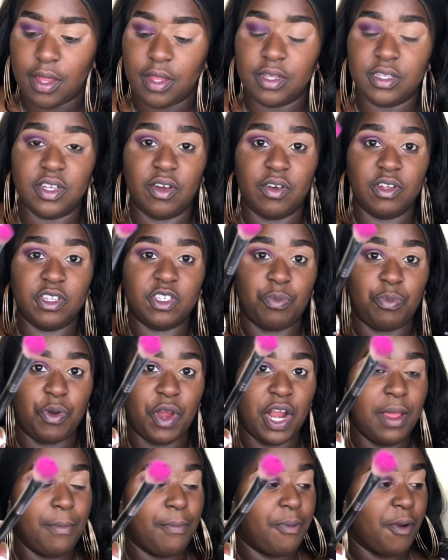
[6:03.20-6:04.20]
So it's
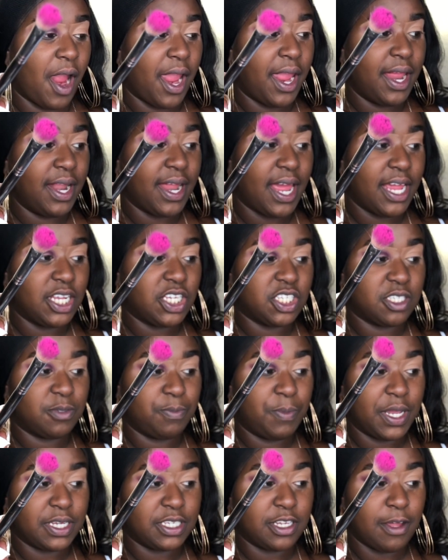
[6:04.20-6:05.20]
pretty bright. I
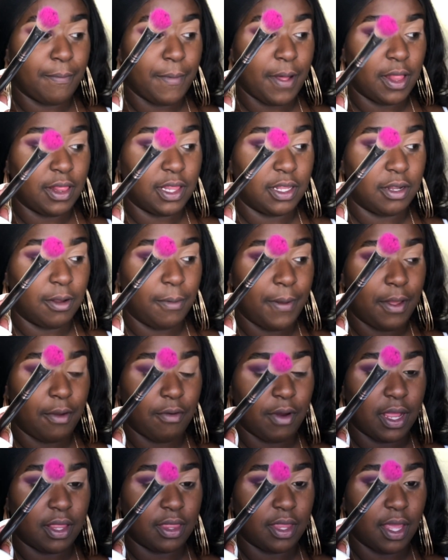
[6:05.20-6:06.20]
just picked up a little bit
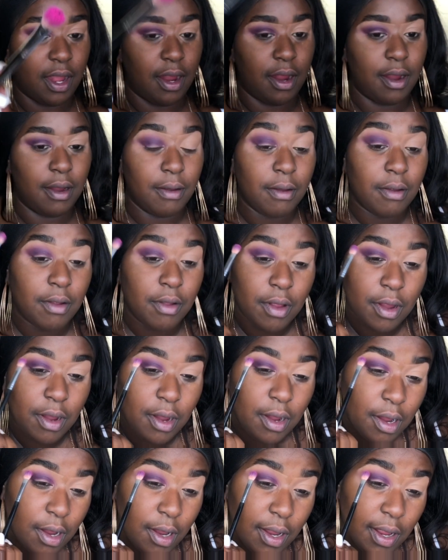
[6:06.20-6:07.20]
right there.
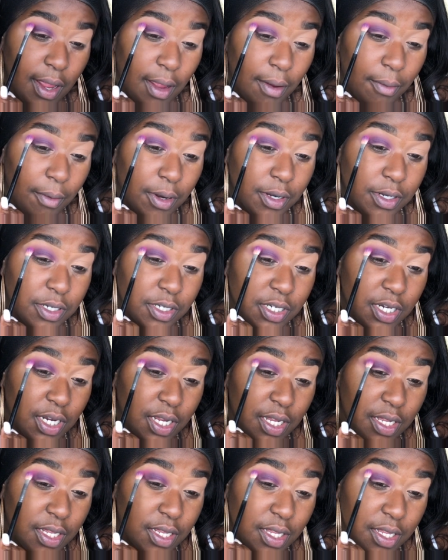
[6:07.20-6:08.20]
And we're
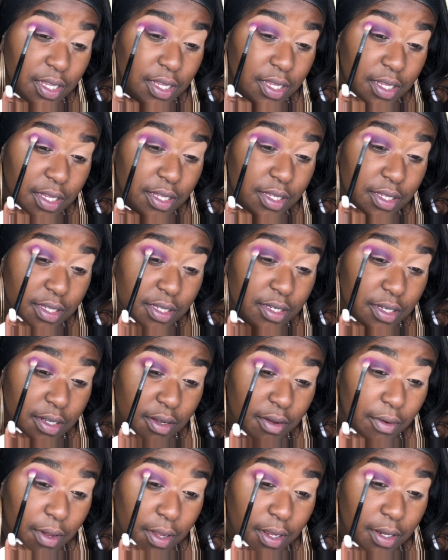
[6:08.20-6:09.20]
just
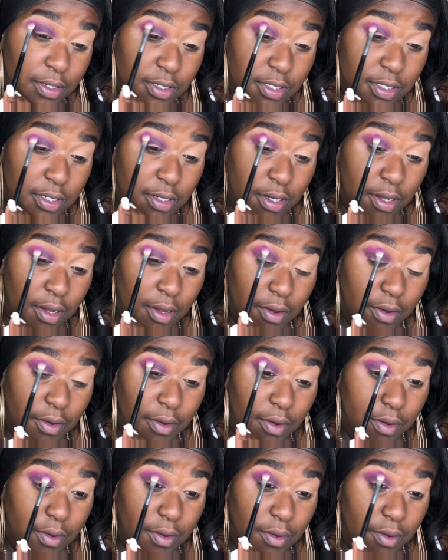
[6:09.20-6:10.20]
going to
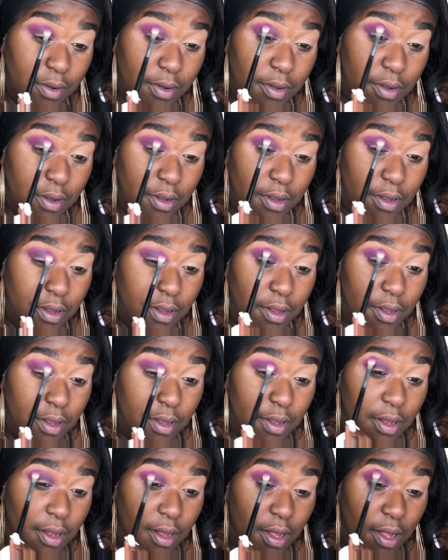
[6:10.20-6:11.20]
go
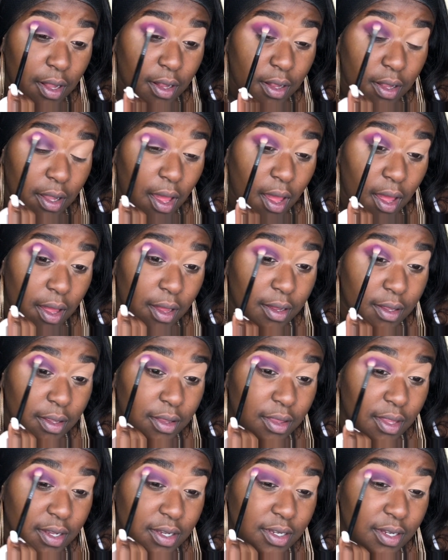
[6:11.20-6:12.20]

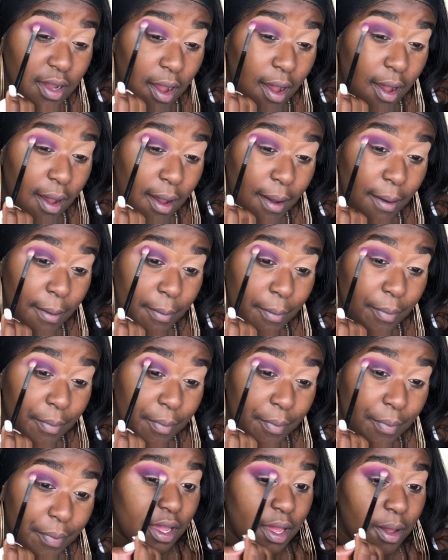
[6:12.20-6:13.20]
along the top.
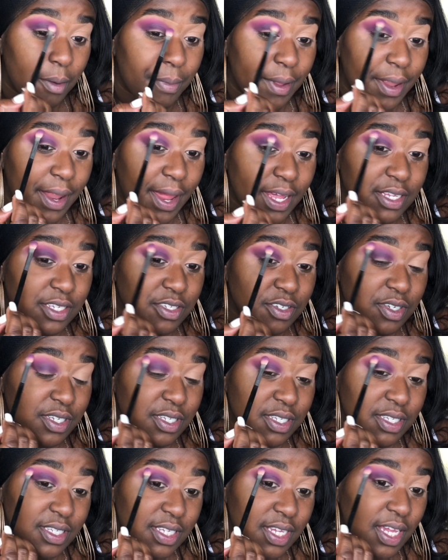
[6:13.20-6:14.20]
But as you
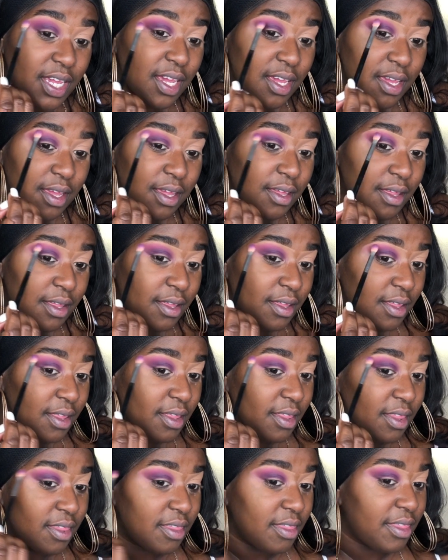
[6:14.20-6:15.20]
can see,
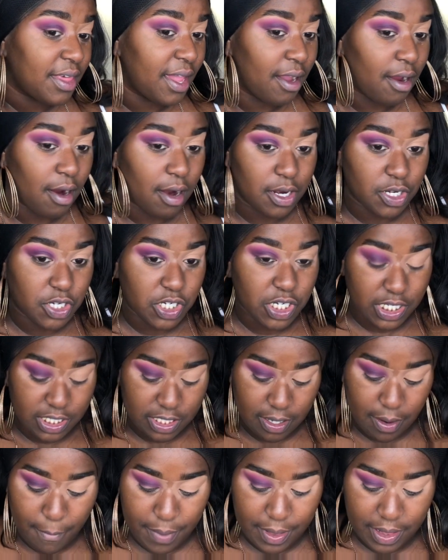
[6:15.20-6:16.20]
they are
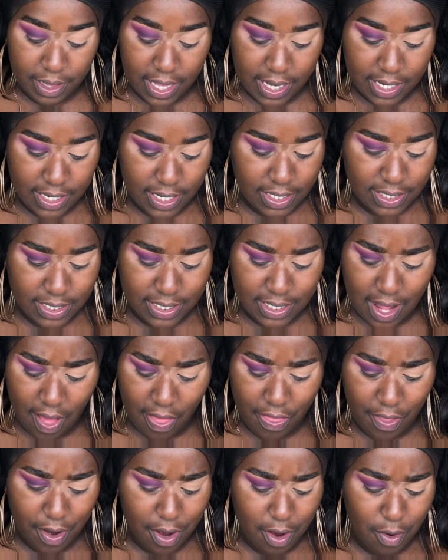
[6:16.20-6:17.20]
just blending
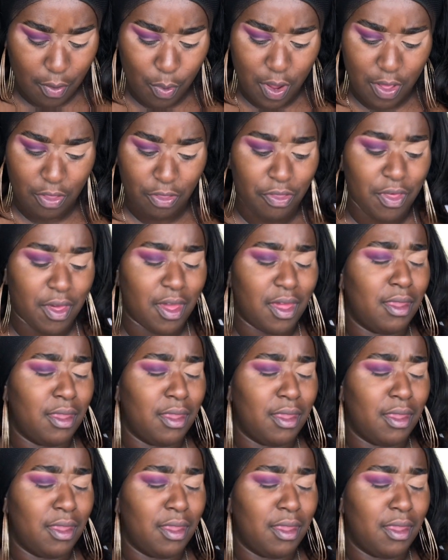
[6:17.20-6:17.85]
together with